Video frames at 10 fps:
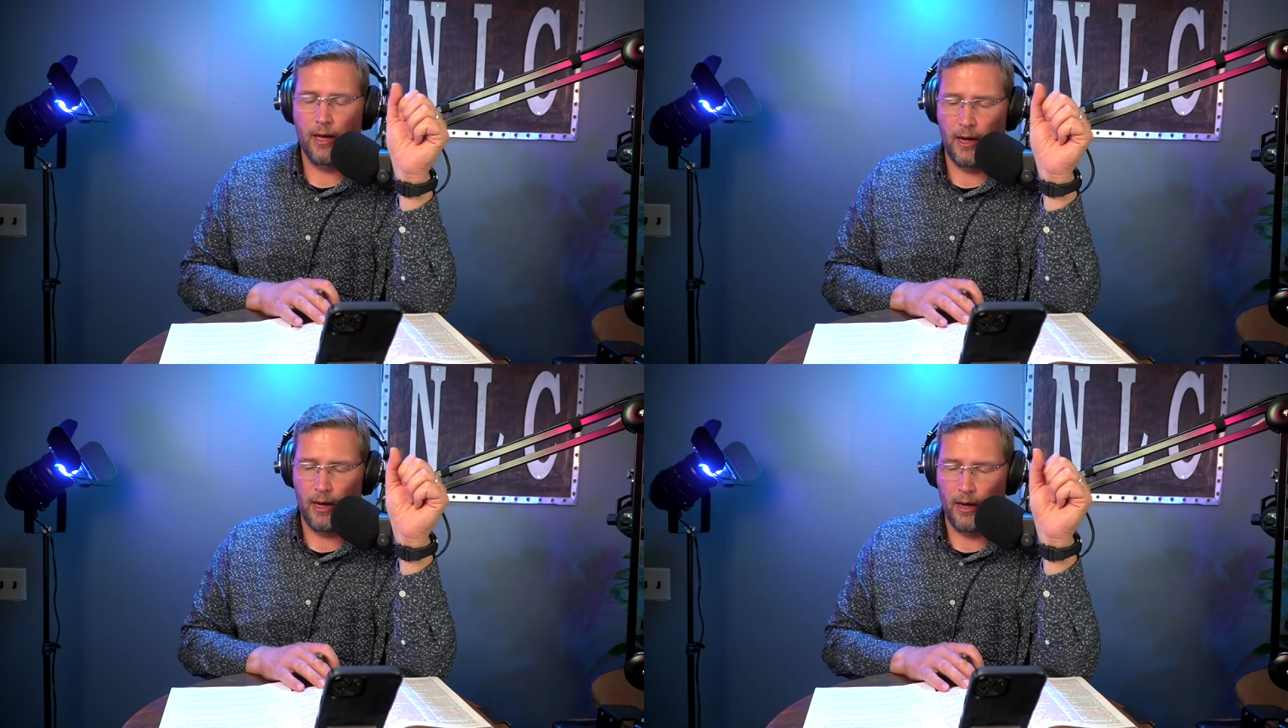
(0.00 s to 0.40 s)

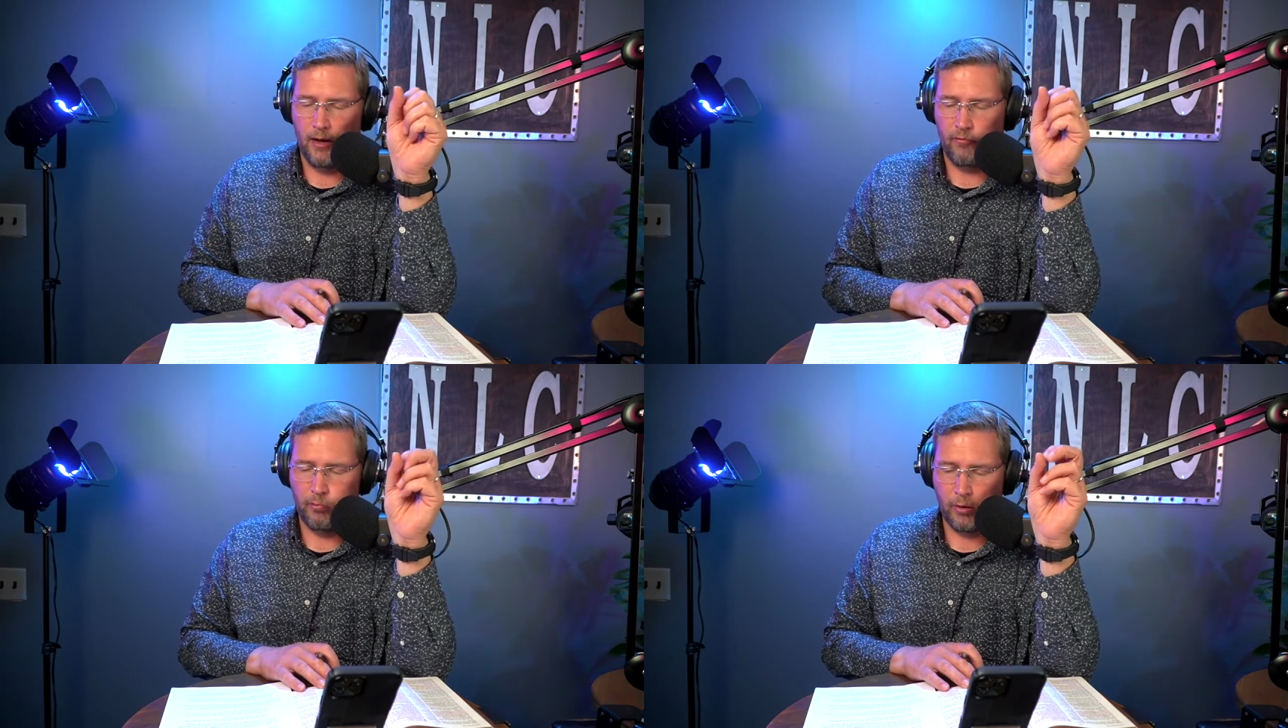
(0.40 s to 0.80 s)
uh,
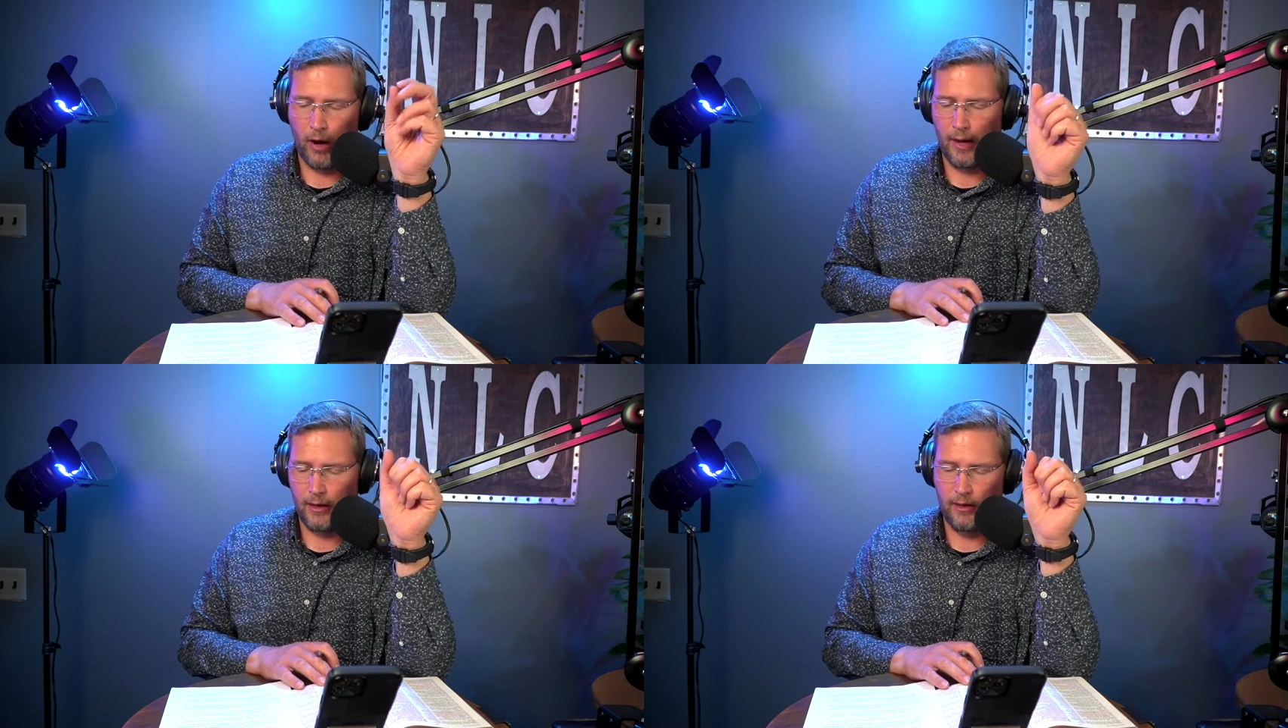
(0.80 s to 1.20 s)
of
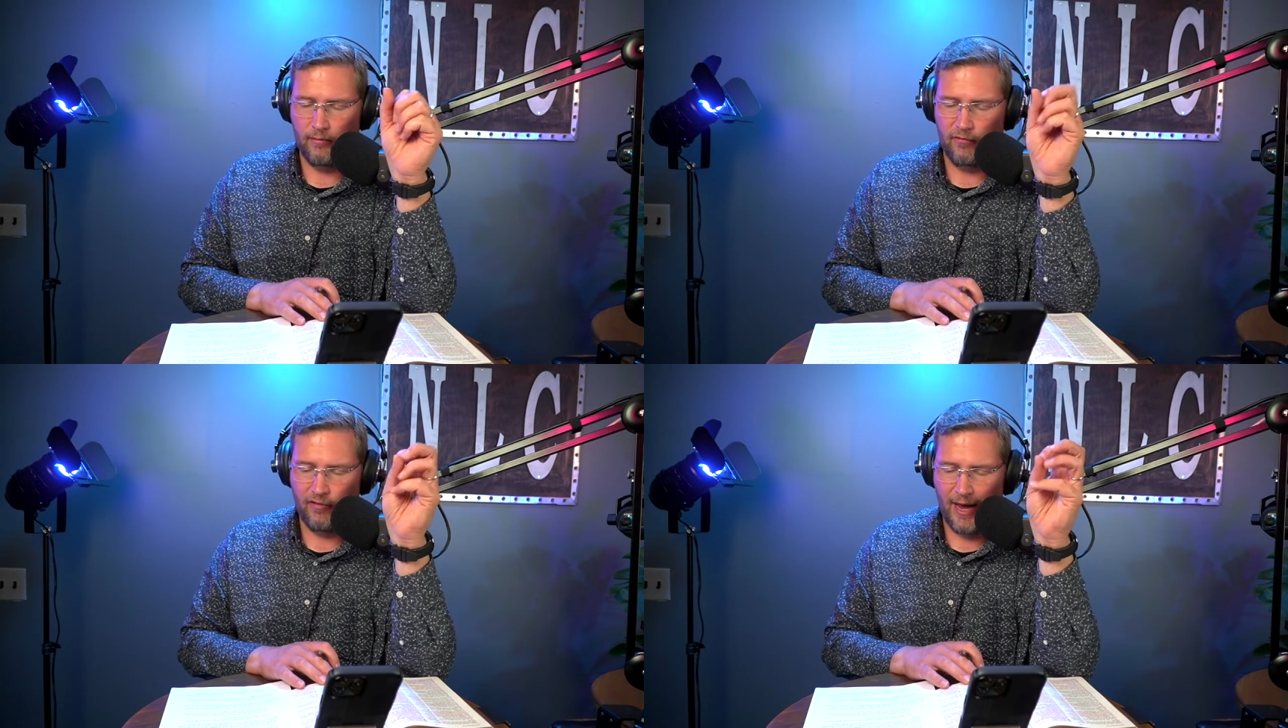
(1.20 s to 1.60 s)
pride
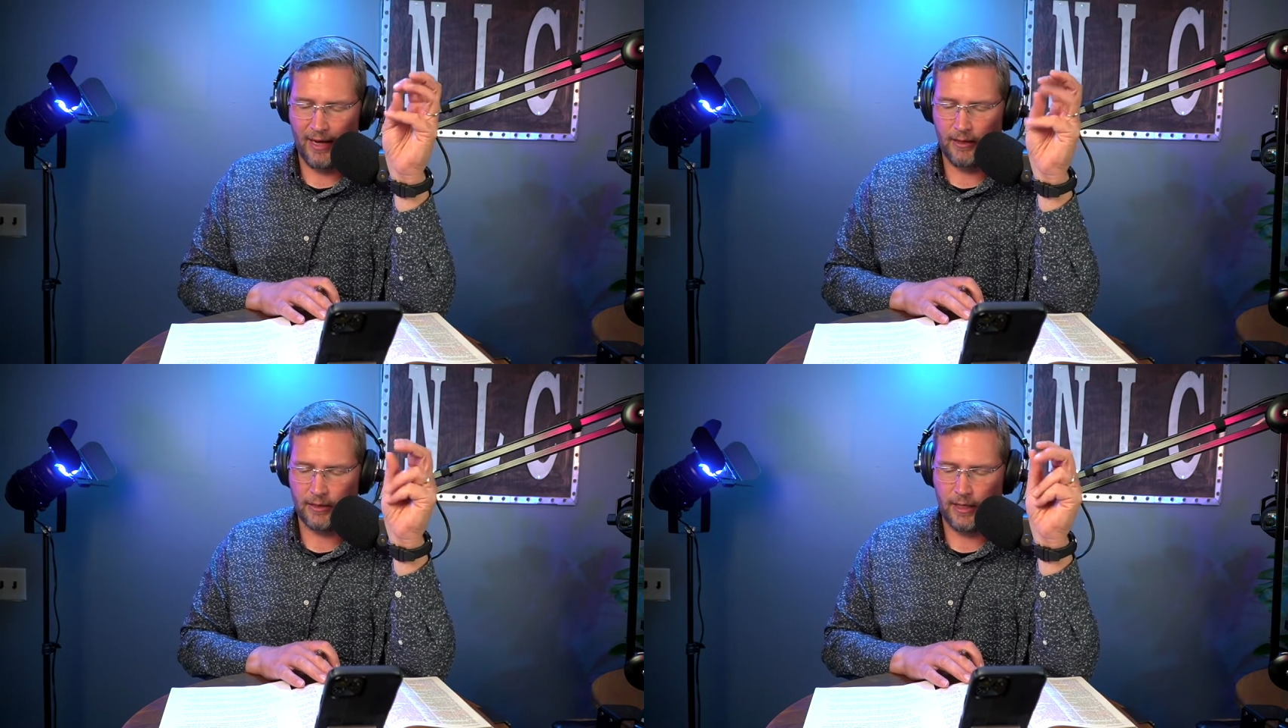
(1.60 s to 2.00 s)
and
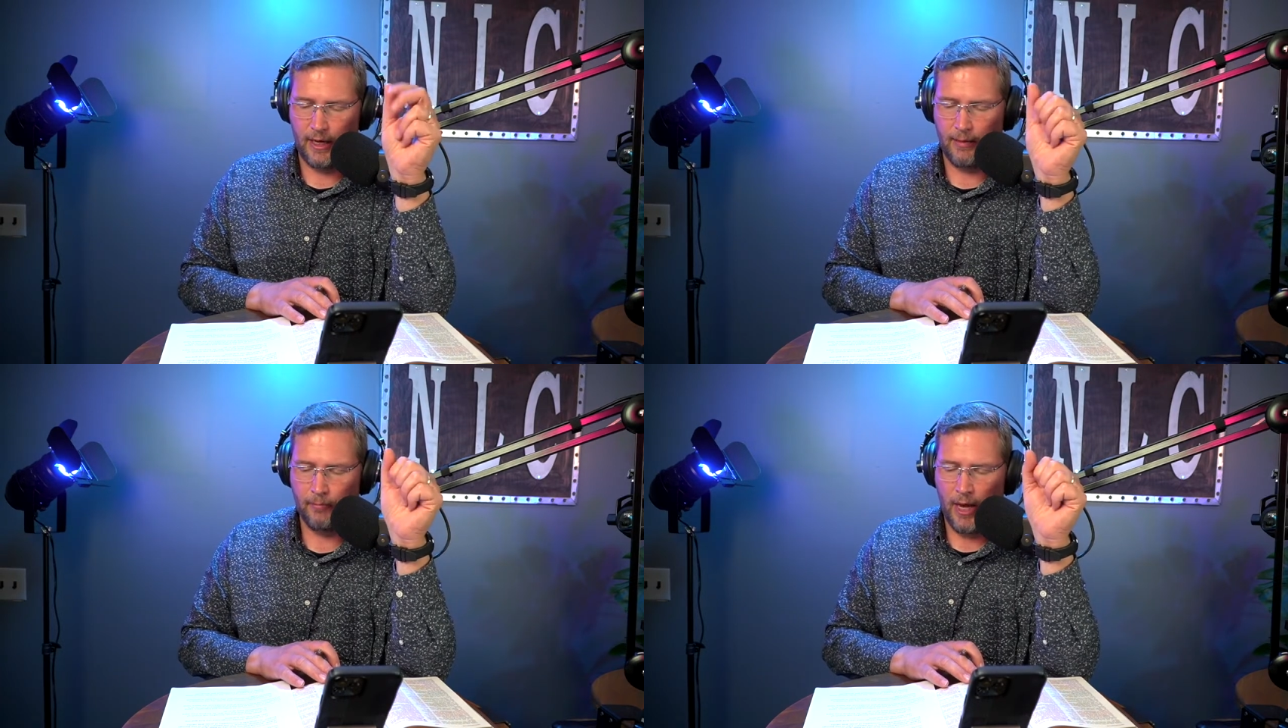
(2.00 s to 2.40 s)

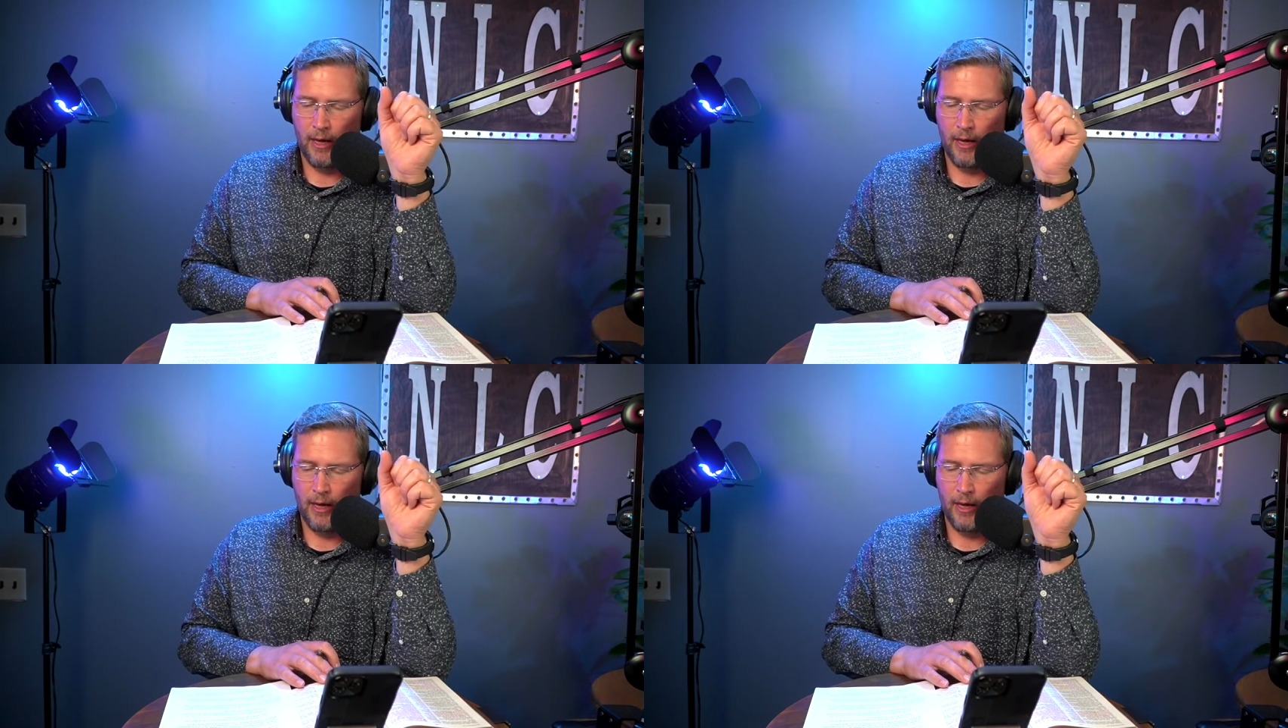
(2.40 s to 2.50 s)
vanity.